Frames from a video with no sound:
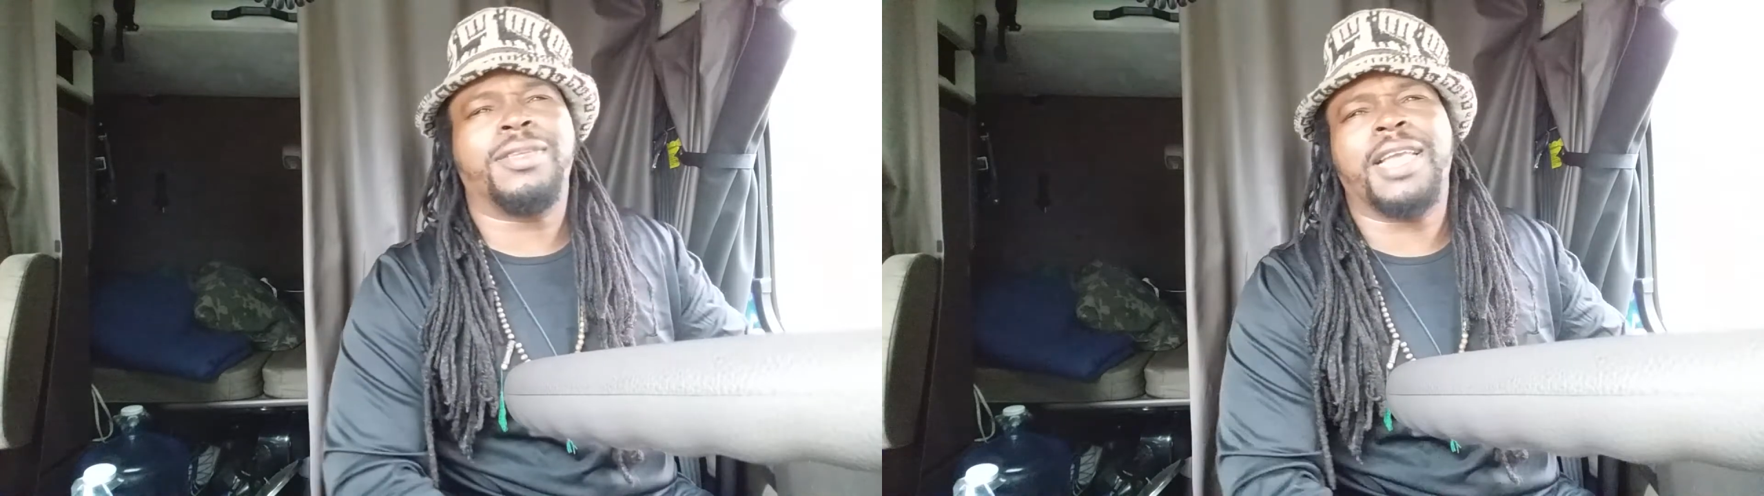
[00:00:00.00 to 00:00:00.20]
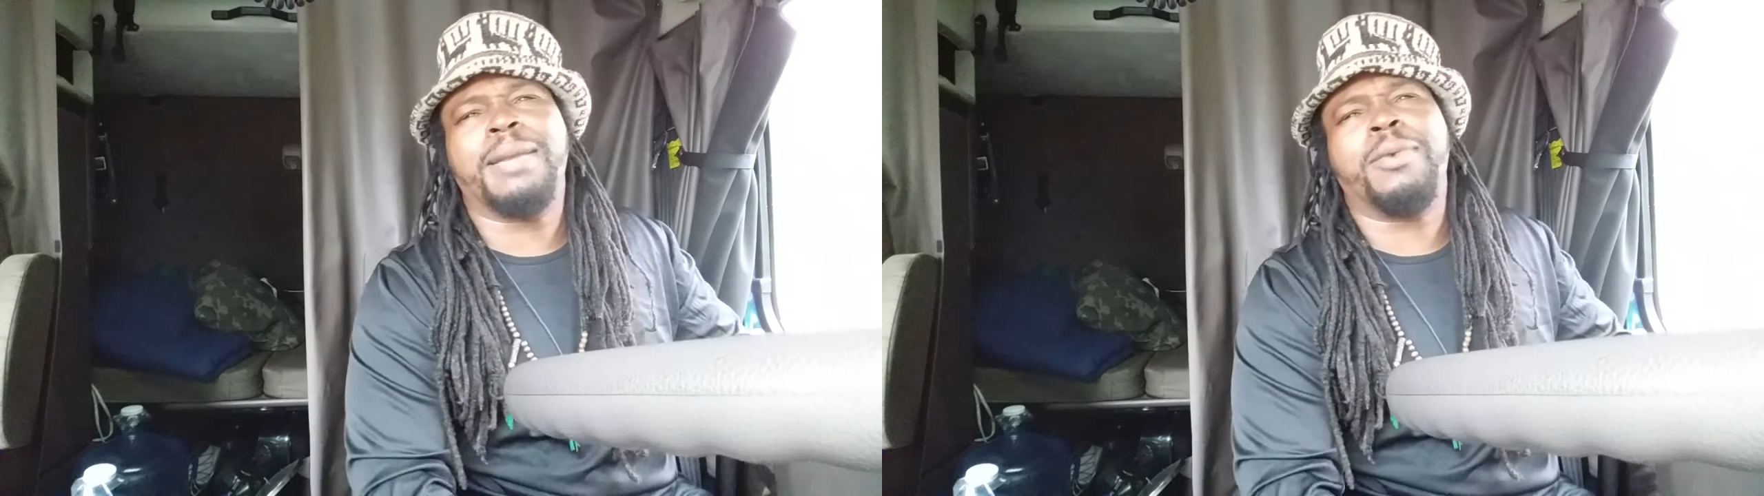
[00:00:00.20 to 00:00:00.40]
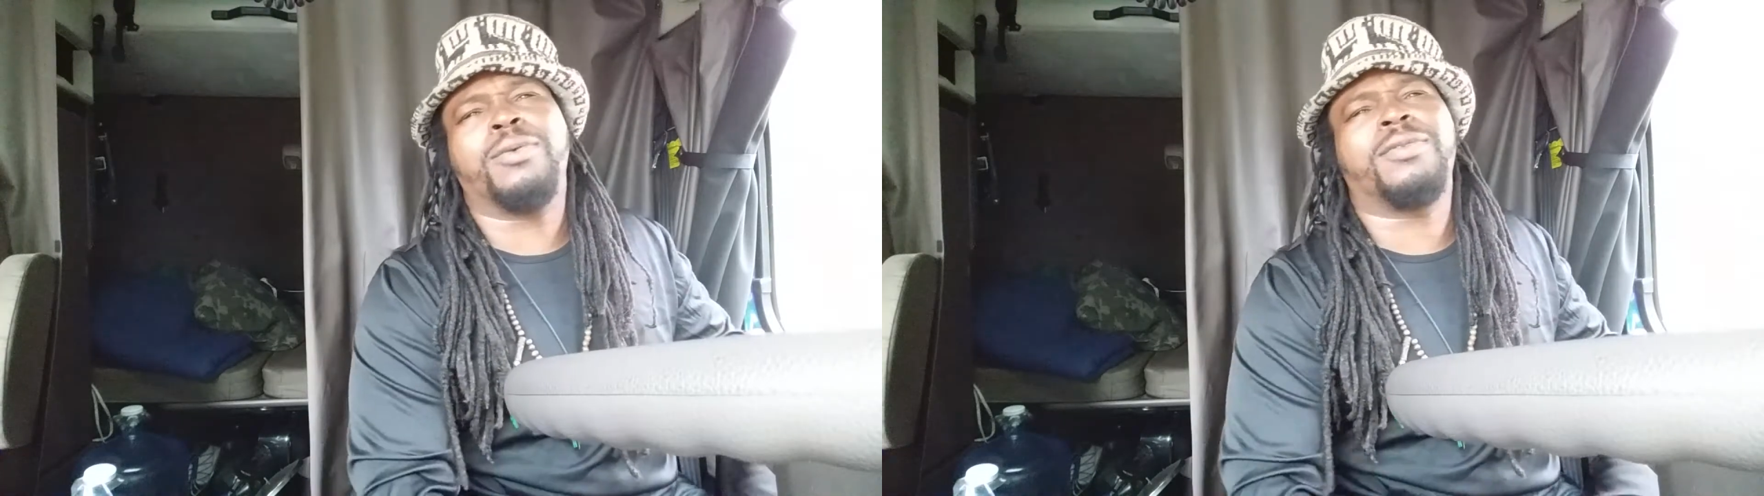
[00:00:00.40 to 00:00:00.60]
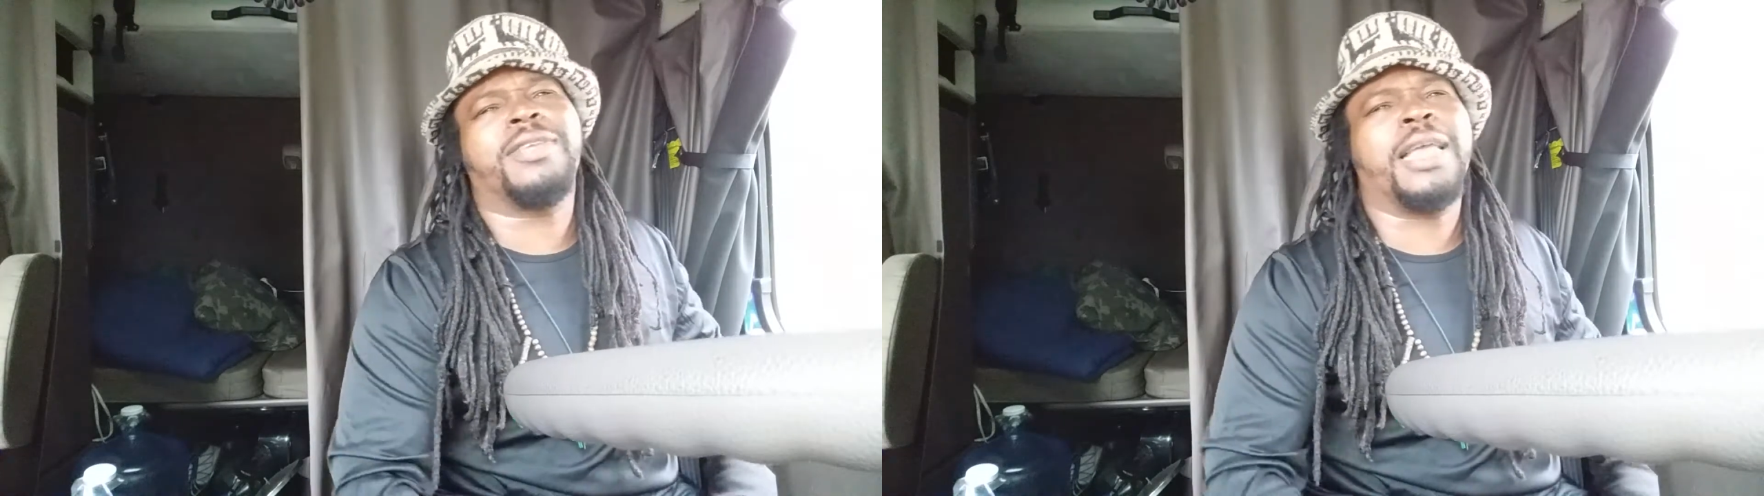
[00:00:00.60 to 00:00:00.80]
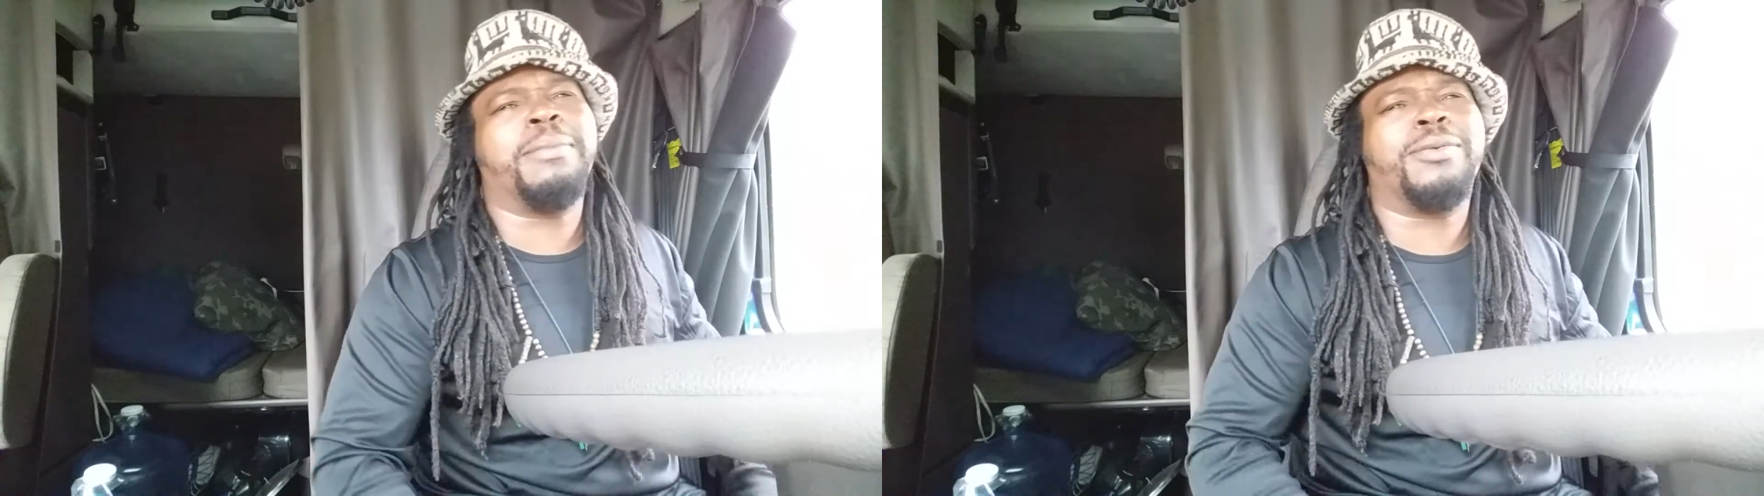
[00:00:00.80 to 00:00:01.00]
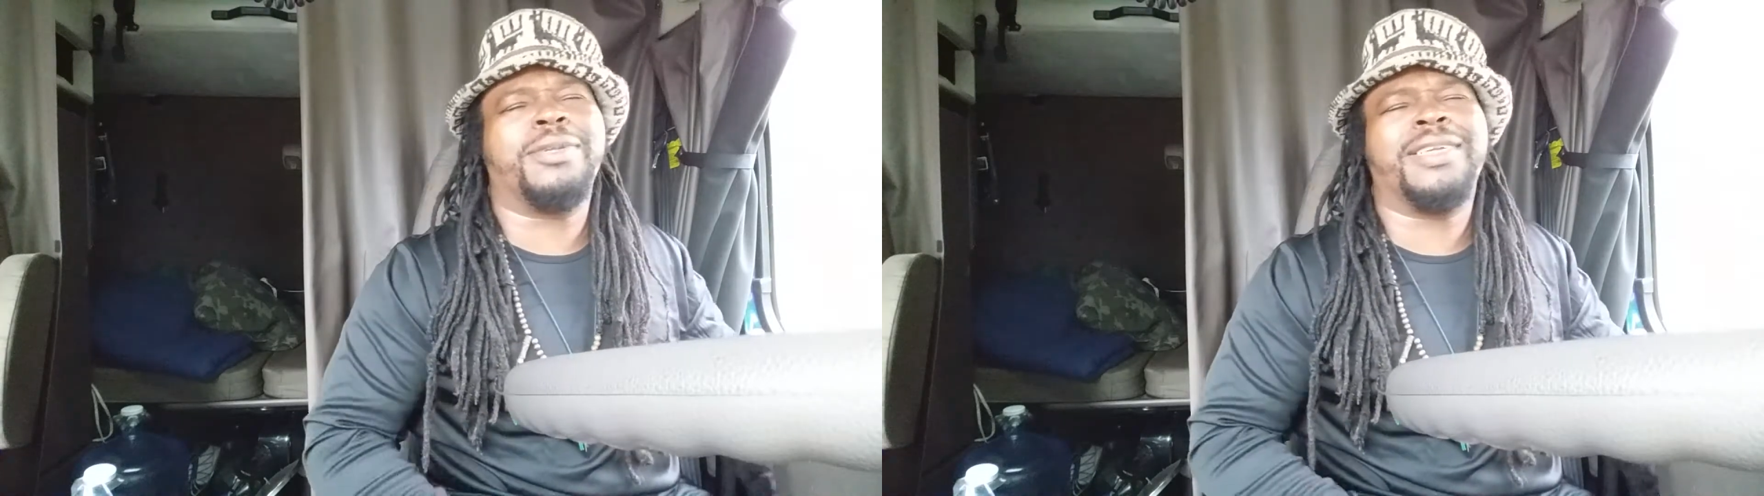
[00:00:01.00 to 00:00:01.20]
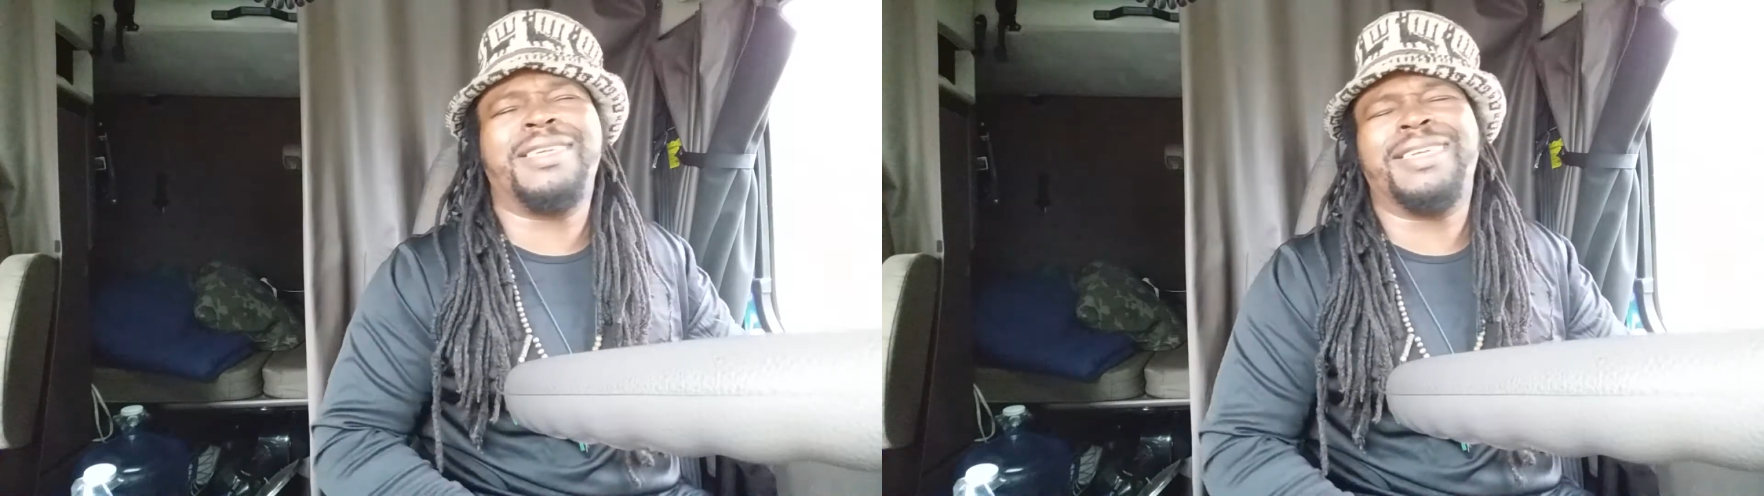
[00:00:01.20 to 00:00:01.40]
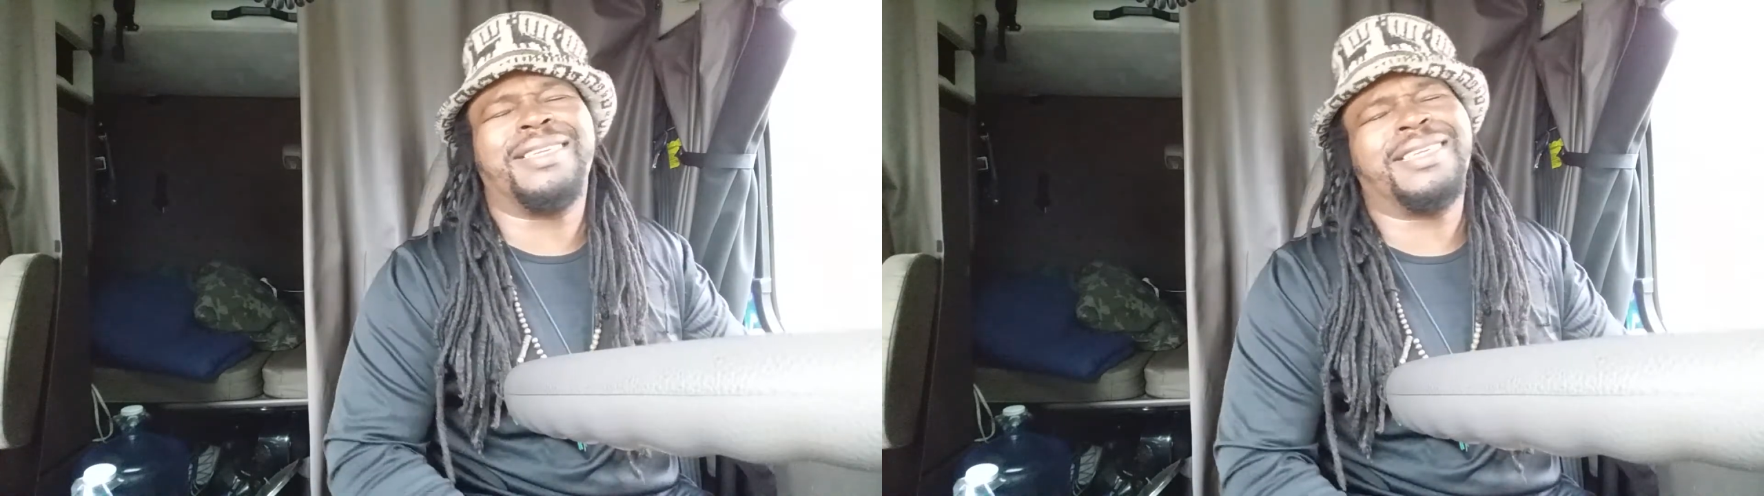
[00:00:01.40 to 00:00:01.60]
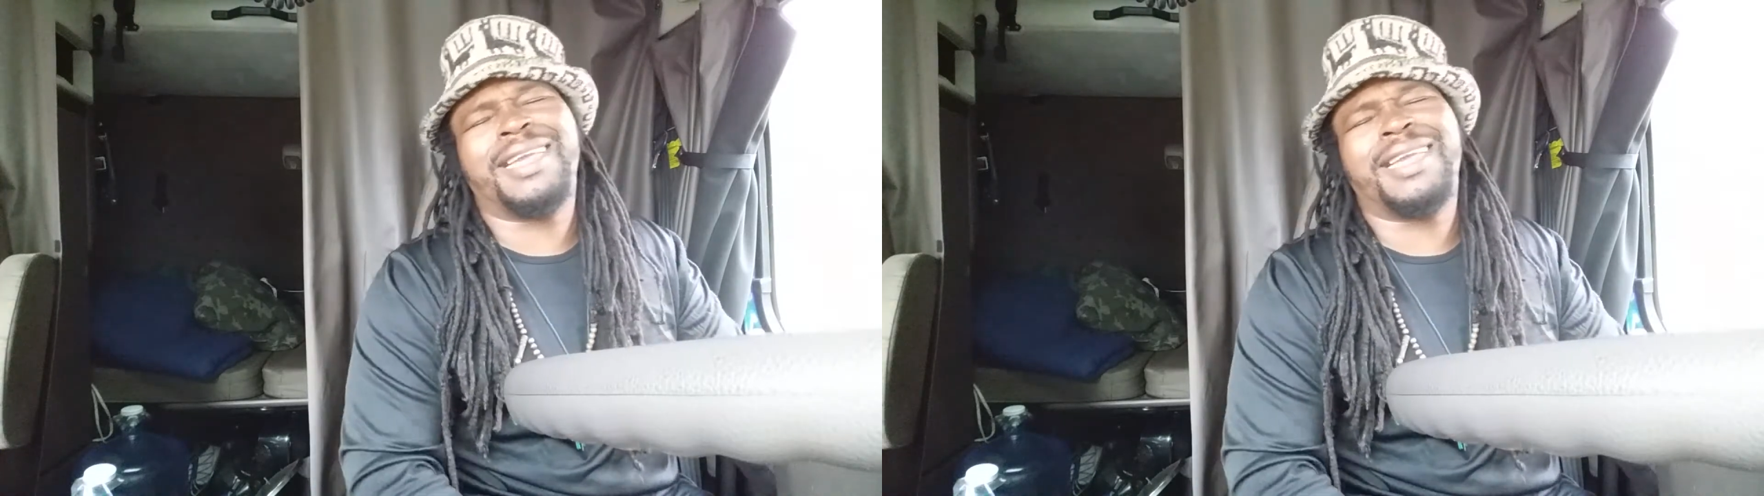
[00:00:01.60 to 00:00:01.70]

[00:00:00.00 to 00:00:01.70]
Same old, nothing